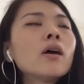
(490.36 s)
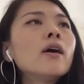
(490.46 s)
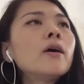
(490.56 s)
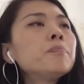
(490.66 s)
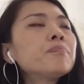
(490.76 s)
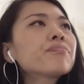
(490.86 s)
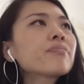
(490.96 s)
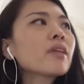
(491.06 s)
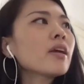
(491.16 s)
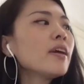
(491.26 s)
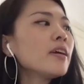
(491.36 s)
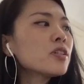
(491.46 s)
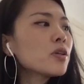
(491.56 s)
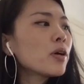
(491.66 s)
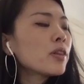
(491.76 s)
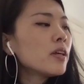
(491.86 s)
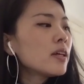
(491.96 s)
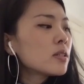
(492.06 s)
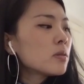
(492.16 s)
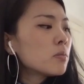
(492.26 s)
Um, yeah, so I think
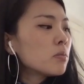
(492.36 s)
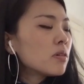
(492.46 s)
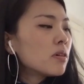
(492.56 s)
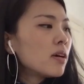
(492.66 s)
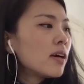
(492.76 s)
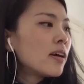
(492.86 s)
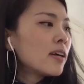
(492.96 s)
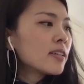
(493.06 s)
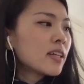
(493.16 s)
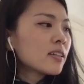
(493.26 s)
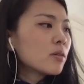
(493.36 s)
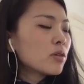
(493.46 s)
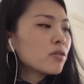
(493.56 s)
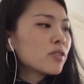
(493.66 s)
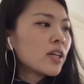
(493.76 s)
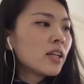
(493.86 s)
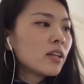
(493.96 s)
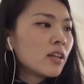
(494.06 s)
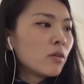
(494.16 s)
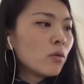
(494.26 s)
it's um, exactly what you said.